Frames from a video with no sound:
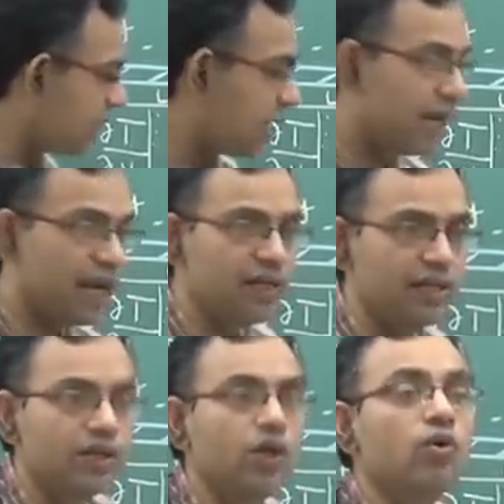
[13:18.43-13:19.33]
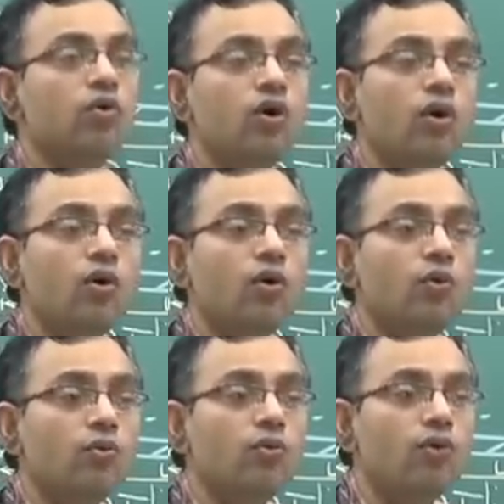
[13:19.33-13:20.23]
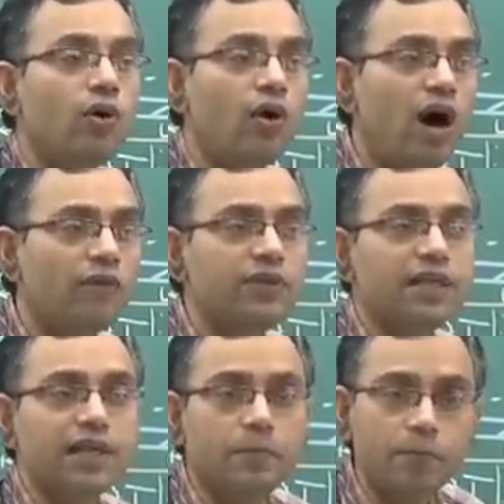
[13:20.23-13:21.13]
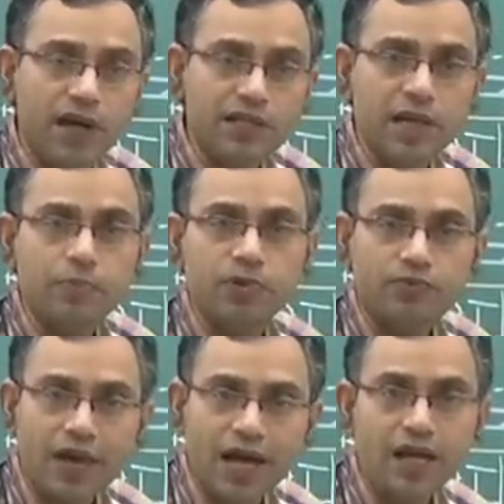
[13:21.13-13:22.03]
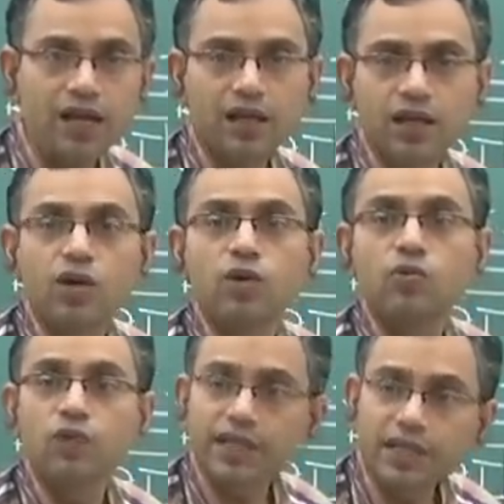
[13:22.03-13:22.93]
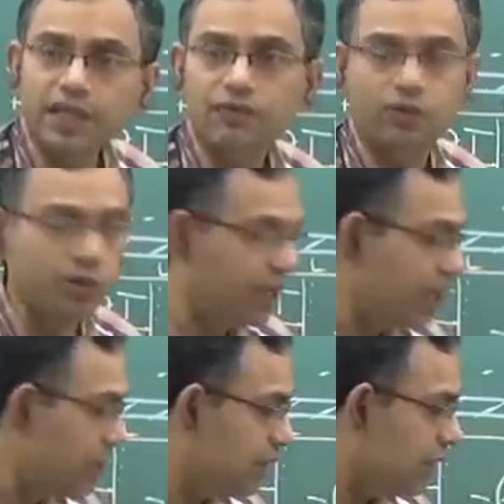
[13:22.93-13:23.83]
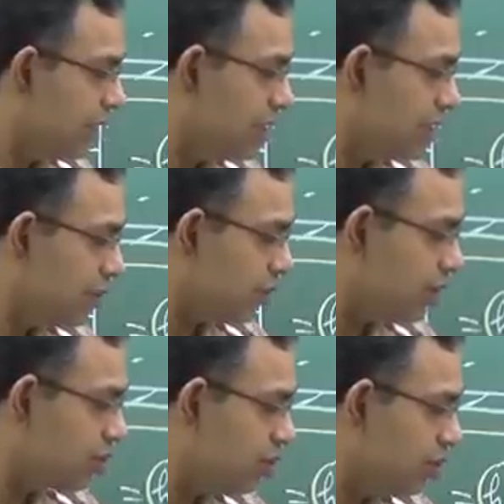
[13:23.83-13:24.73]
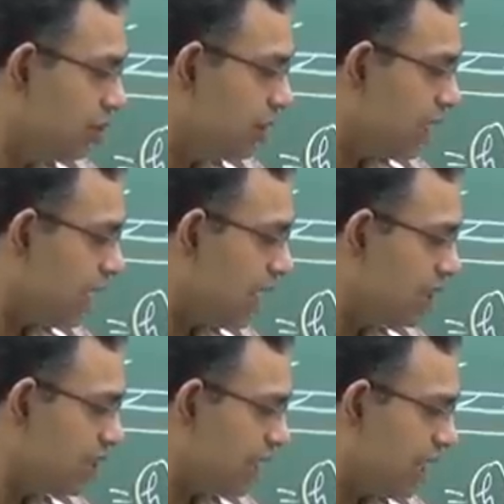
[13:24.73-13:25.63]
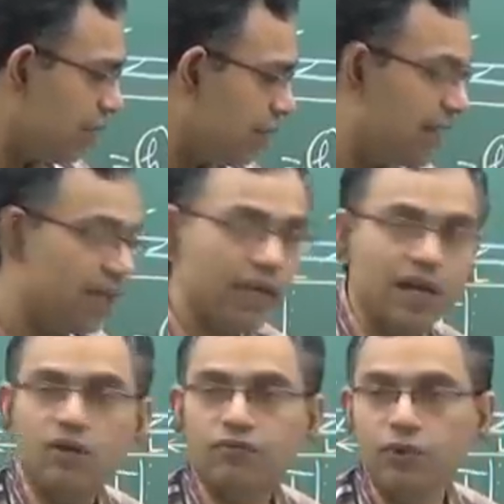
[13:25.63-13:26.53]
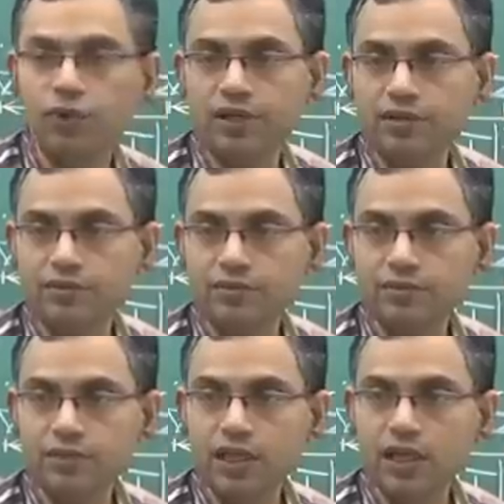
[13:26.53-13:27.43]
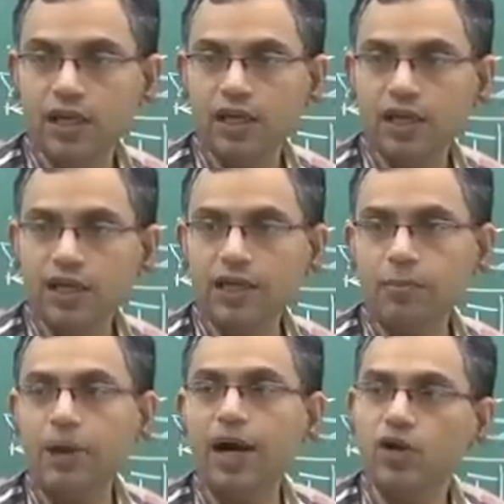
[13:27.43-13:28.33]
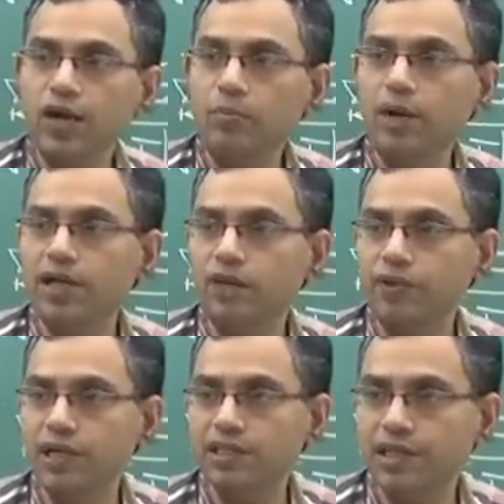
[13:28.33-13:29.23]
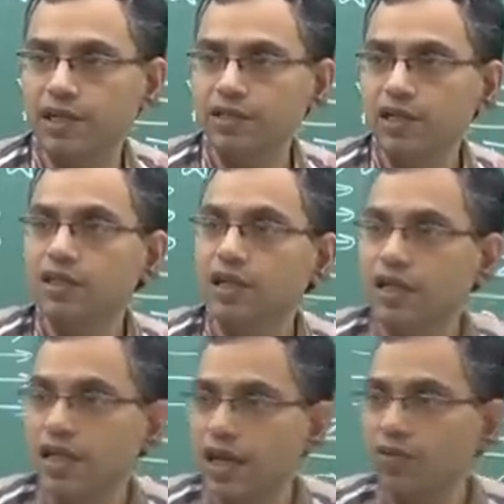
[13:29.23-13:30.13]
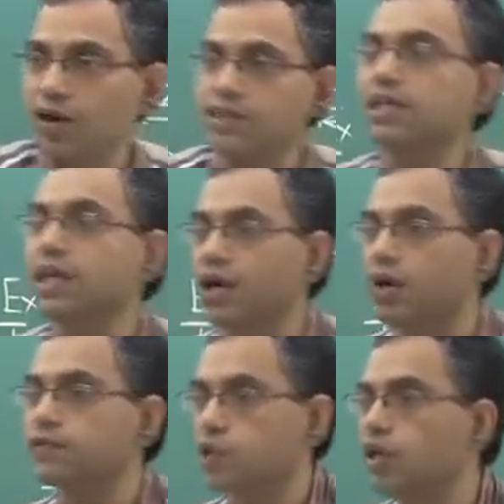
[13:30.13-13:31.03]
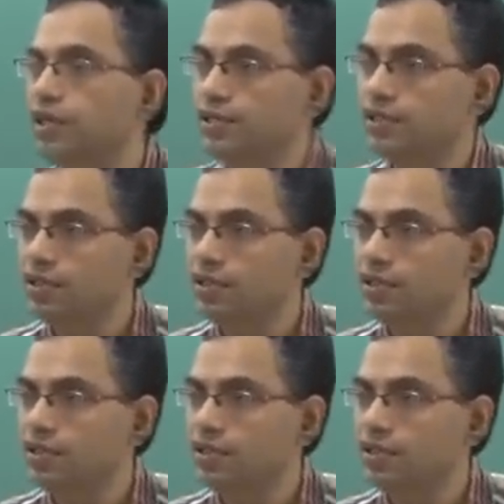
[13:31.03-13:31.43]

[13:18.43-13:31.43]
gradient of the temperature profile within the fluid is equal to HL by K of fluid. In the Bio number definition, the K was K of solid,